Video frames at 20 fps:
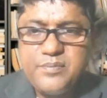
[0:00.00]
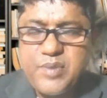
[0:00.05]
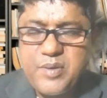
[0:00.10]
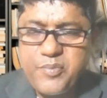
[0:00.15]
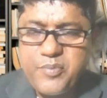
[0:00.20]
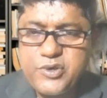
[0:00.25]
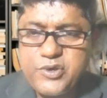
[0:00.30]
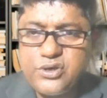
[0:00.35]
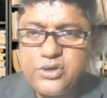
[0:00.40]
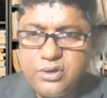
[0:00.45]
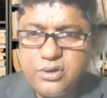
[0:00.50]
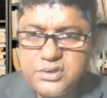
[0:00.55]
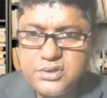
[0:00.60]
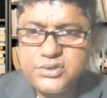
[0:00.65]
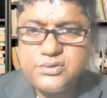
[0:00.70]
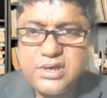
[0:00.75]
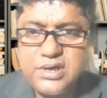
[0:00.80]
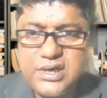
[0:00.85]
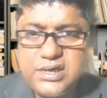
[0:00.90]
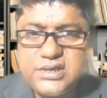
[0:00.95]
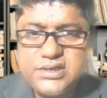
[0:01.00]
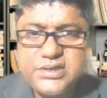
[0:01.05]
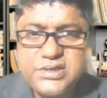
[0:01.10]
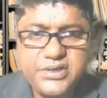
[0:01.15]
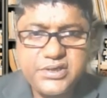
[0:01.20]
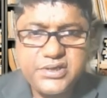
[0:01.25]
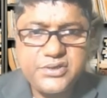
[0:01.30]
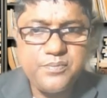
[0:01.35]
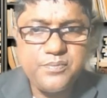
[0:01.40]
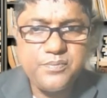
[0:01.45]
PPT also I'll
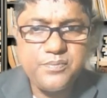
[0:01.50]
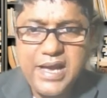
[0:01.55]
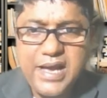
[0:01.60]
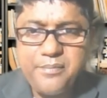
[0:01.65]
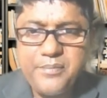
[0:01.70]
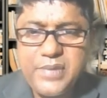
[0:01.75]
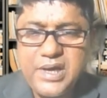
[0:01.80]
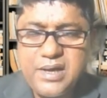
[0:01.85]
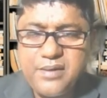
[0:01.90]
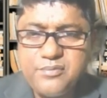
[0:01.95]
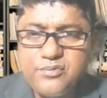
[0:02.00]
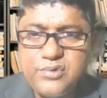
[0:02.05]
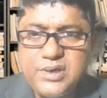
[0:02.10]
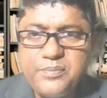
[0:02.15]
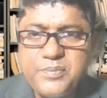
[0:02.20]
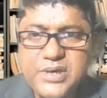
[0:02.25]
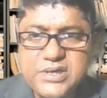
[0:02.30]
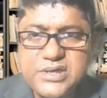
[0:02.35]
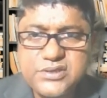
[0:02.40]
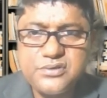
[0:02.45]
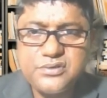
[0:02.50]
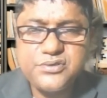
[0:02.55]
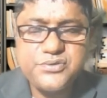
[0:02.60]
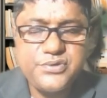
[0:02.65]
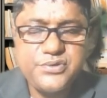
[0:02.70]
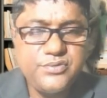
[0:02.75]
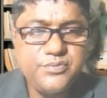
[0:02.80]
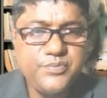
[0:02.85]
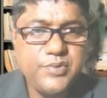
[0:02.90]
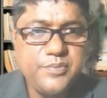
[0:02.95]
share to ma'am. Ma'am will pass on
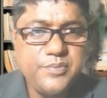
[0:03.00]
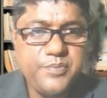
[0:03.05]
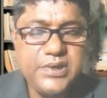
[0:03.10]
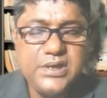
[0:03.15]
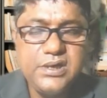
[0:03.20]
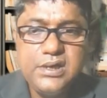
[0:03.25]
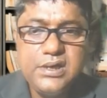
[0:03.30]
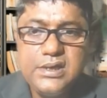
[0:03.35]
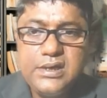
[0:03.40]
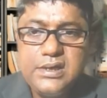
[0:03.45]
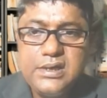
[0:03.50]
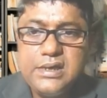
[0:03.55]
to you people.